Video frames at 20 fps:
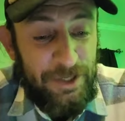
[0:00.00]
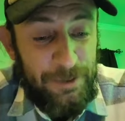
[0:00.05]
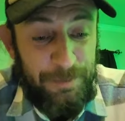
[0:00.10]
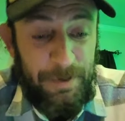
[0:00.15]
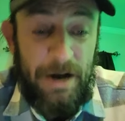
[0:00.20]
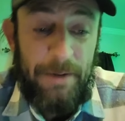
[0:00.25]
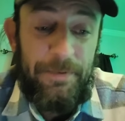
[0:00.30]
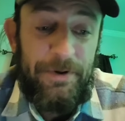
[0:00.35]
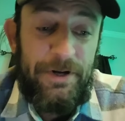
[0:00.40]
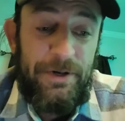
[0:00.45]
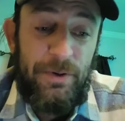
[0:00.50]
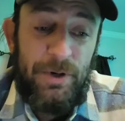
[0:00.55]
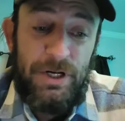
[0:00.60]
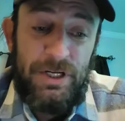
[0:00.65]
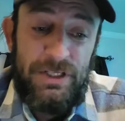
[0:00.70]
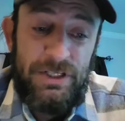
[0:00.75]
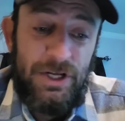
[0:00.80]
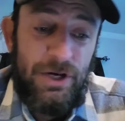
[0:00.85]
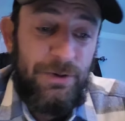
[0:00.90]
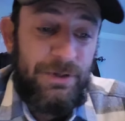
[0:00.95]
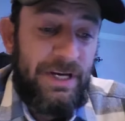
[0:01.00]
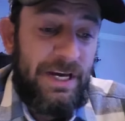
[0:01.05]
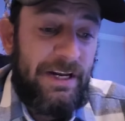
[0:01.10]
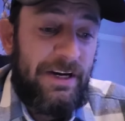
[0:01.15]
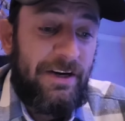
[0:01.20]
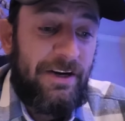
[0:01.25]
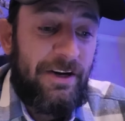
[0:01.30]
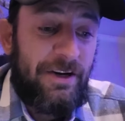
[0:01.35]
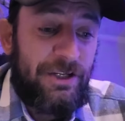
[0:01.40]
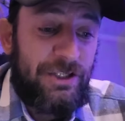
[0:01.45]
This property was
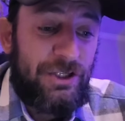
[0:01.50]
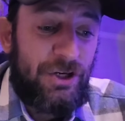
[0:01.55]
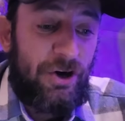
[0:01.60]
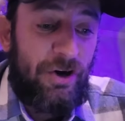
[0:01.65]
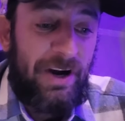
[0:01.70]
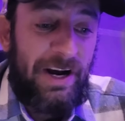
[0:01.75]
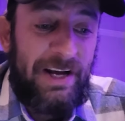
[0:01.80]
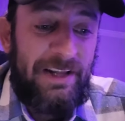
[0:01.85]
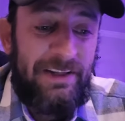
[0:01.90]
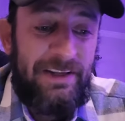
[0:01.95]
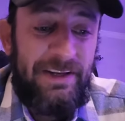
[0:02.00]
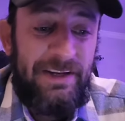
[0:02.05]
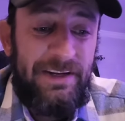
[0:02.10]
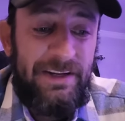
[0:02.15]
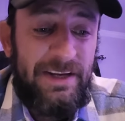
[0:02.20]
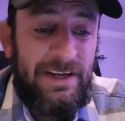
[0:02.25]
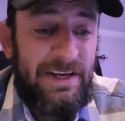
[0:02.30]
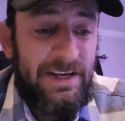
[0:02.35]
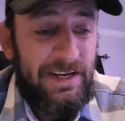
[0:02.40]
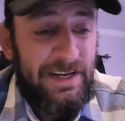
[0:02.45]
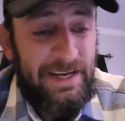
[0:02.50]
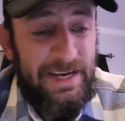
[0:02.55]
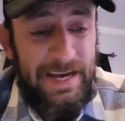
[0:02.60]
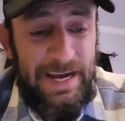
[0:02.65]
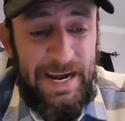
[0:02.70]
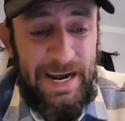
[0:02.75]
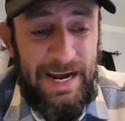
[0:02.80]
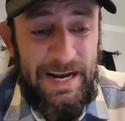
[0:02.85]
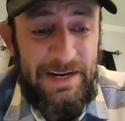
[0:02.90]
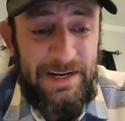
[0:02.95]
located on Star Island,
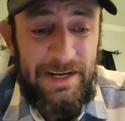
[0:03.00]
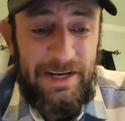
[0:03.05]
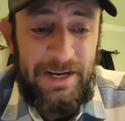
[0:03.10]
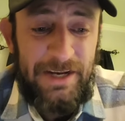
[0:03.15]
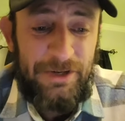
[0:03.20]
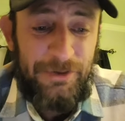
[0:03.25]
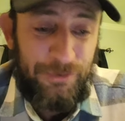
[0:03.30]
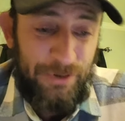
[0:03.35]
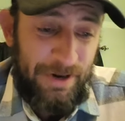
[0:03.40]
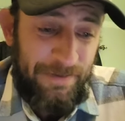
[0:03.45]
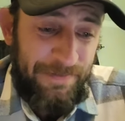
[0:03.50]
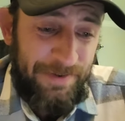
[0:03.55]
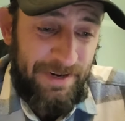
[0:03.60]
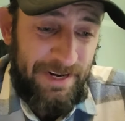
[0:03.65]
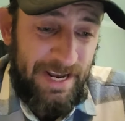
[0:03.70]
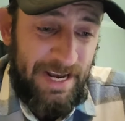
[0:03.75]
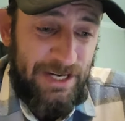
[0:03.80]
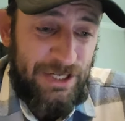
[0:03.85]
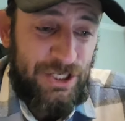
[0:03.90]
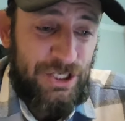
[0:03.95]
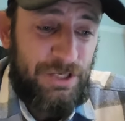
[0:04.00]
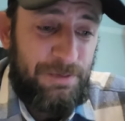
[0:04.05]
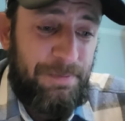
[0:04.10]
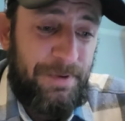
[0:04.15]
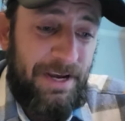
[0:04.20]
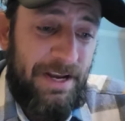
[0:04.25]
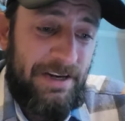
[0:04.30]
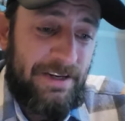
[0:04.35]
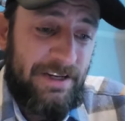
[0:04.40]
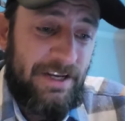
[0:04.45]
and uh, Griffin has
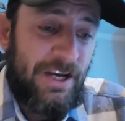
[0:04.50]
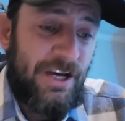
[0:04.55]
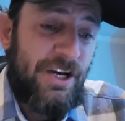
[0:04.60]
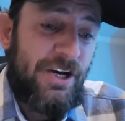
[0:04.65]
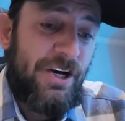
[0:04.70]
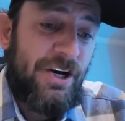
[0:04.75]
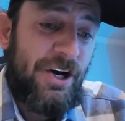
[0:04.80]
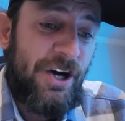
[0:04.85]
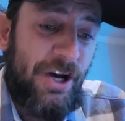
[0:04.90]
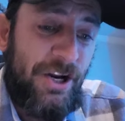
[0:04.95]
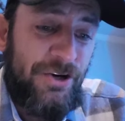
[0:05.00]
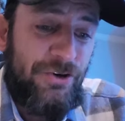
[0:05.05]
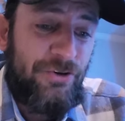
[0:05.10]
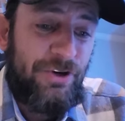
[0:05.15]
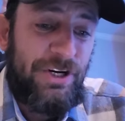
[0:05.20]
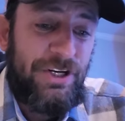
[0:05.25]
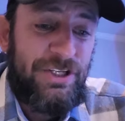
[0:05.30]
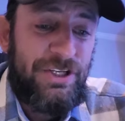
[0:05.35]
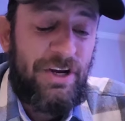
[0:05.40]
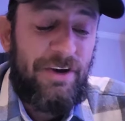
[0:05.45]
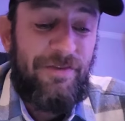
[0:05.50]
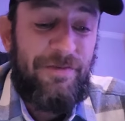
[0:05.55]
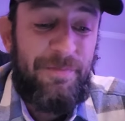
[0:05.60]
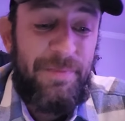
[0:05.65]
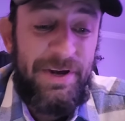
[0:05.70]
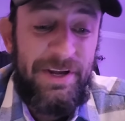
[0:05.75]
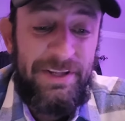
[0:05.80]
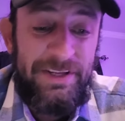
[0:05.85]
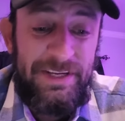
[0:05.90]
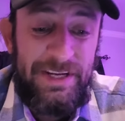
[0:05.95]
spent hundreds of
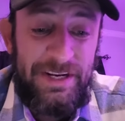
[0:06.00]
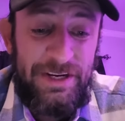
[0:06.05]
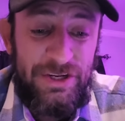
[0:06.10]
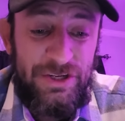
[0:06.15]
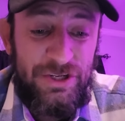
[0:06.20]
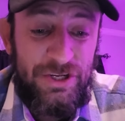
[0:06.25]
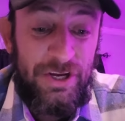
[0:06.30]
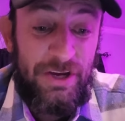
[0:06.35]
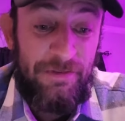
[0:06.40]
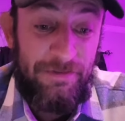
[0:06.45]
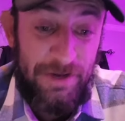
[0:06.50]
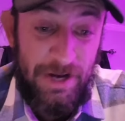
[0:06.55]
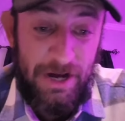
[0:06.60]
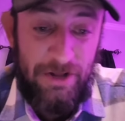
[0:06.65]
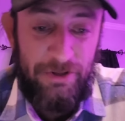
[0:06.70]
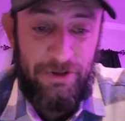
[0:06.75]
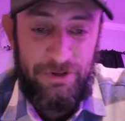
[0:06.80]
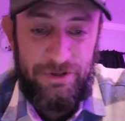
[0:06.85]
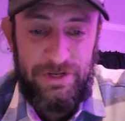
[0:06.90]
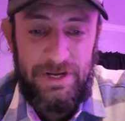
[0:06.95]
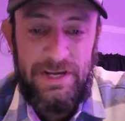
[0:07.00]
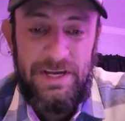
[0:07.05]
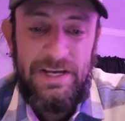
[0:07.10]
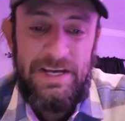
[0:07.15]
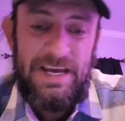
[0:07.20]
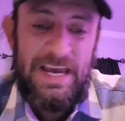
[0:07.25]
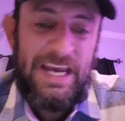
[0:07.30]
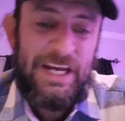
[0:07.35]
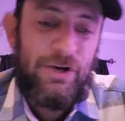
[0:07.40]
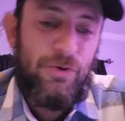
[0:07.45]
millions of dollars
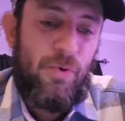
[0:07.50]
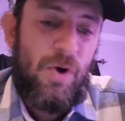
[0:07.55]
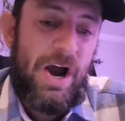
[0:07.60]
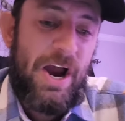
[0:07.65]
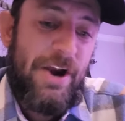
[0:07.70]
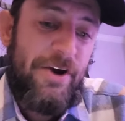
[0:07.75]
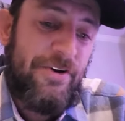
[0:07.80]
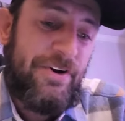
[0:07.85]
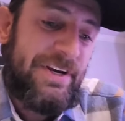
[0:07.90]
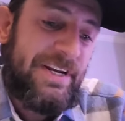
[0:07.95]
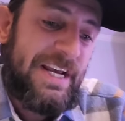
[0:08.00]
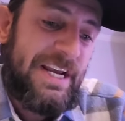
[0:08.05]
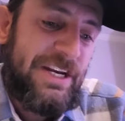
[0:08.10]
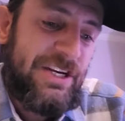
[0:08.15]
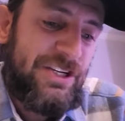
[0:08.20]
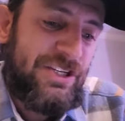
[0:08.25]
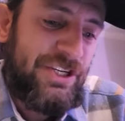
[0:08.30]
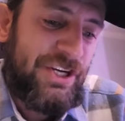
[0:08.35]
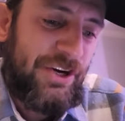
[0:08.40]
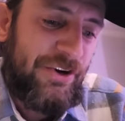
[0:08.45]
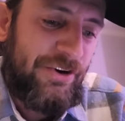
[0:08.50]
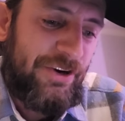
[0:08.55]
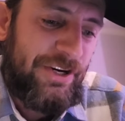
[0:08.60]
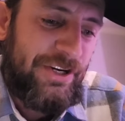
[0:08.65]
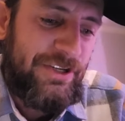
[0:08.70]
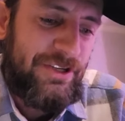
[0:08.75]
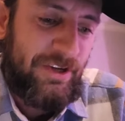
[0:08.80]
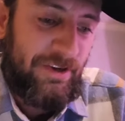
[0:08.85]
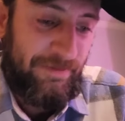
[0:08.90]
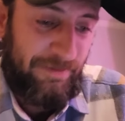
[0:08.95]
acquiring a
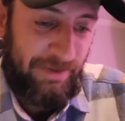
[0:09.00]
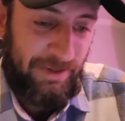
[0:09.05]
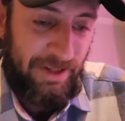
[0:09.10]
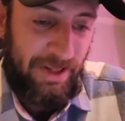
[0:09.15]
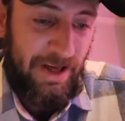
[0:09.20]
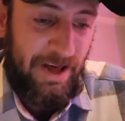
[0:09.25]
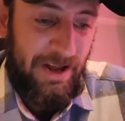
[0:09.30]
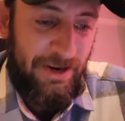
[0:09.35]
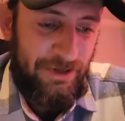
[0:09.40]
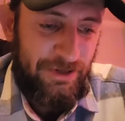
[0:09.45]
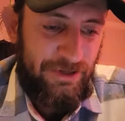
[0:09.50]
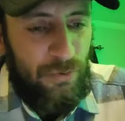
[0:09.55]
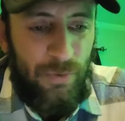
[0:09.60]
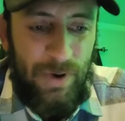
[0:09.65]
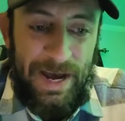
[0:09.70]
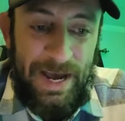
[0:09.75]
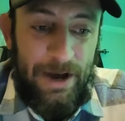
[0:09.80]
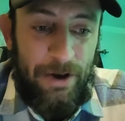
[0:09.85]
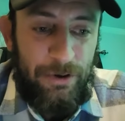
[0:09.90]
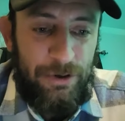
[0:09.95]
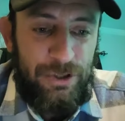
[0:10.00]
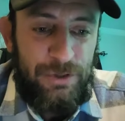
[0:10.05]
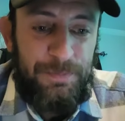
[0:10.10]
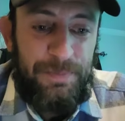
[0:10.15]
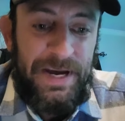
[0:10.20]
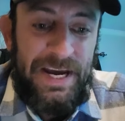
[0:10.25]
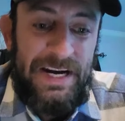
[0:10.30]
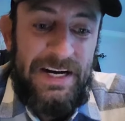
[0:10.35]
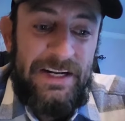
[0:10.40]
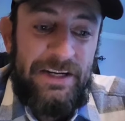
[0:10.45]
series of lots. Wow,
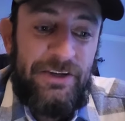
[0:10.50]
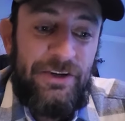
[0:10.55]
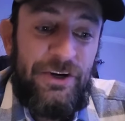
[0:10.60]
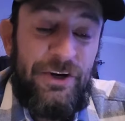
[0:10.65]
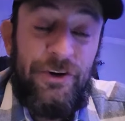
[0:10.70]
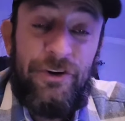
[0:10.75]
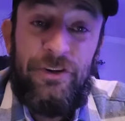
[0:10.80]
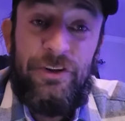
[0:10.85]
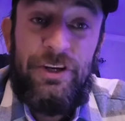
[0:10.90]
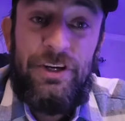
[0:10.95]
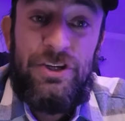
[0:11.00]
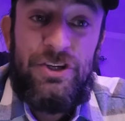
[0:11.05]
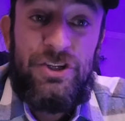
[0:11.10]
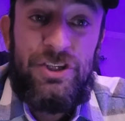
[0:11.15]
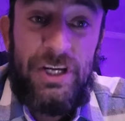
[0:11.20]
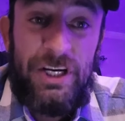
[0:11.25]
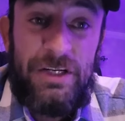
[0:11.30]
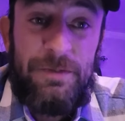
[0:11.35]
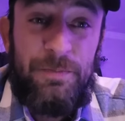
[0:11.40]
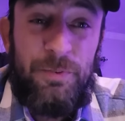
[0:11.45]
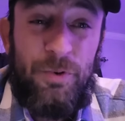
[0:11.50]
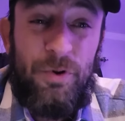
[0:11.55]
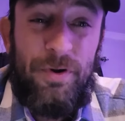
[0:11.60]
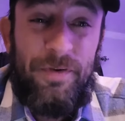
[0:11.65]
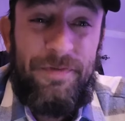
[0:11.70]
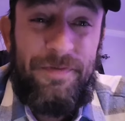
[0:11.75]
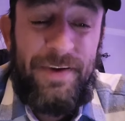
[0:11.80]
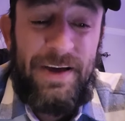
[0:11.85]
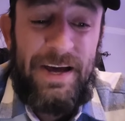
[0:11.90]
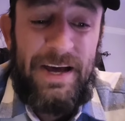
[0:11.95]
spanning nearly
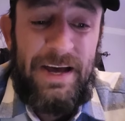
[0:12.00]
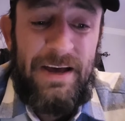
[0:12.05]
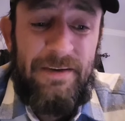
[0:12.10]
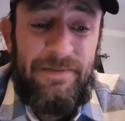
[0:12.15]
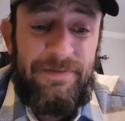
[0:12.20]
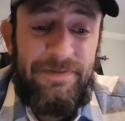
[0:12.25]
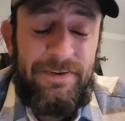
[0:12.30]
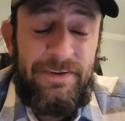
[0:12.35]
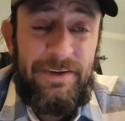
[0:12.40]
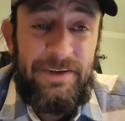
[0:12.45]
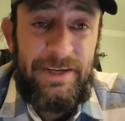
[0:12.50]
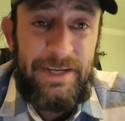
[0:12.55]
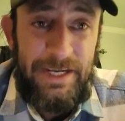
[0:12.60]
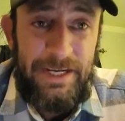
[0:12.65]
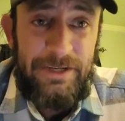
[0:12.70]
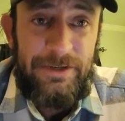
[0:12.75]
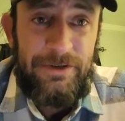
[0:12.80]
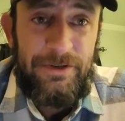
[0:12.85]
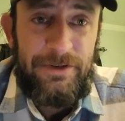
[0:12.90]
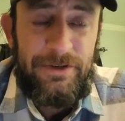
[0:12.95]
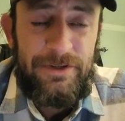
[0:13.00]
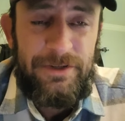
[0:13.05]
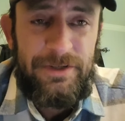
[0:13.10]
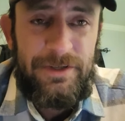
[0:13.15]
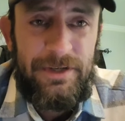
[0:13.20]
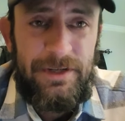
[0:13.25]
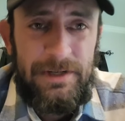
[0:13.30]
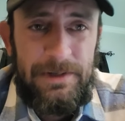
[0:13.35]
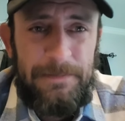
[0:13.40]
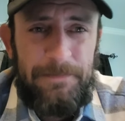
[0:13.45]
6.5
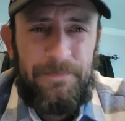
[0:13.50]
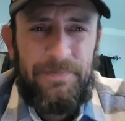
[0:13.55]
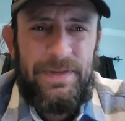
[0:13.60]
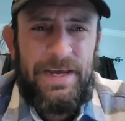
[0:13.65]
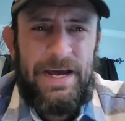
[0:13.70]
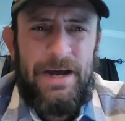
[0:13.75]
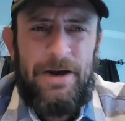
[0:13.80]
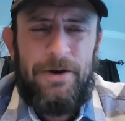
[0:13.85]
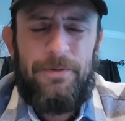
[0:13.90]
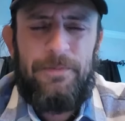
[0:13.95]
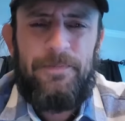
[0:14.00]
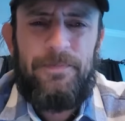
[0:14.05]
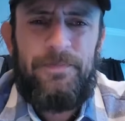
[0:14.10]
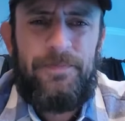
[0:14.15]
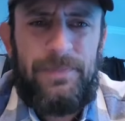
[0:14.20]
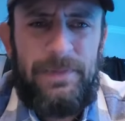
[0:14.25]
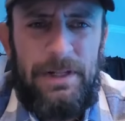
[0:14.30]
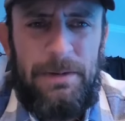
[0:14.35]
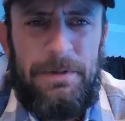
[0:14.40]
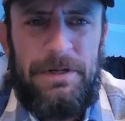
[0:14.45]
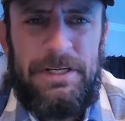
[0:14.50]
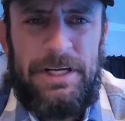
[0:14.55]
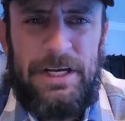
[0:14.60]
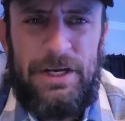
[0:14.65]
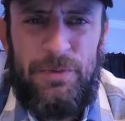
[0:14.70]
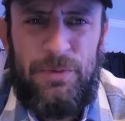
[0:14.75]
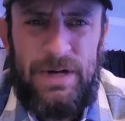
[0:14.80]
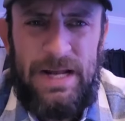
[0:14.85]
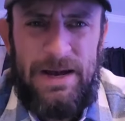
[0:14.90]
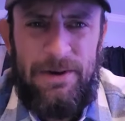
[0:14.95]
acres. Now, let me tell
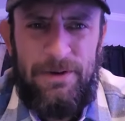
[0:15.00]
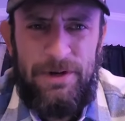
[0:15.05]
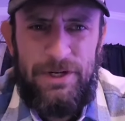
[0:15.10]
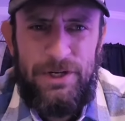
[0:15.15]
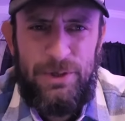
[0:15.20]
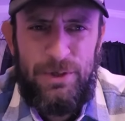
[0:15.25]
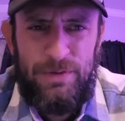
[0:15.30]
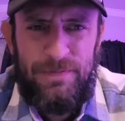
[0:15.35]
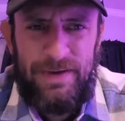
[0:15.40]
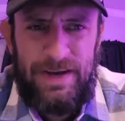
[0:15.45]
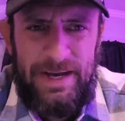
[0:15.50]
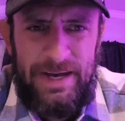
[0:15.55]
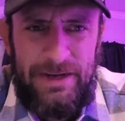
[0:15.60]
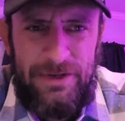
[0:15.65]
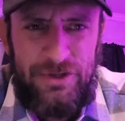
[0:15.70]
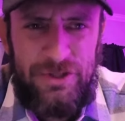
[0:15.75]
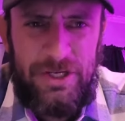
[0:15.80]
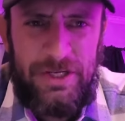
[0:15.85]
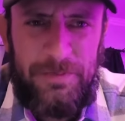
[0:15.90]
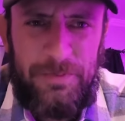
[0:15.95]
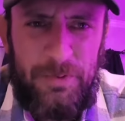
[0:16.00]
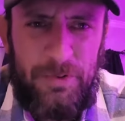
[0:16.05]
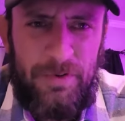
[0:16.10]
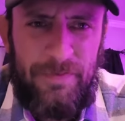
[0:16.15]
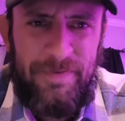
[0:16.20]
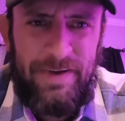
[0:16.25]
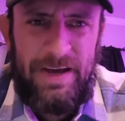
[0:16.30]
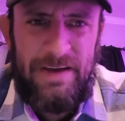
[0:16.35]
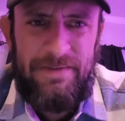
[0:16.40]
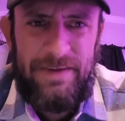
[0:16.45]
you what I would do if I had
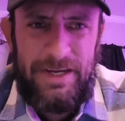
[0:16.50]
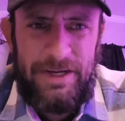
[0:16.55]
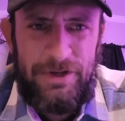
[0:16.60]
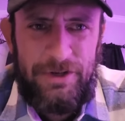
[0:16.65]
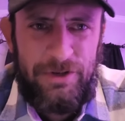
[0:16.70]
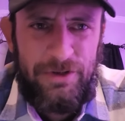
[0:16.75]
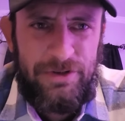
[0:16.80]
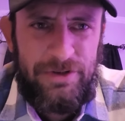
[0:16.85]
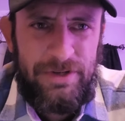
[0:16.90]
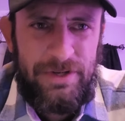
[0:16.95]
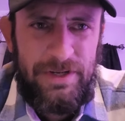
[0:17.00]
6.5 acres.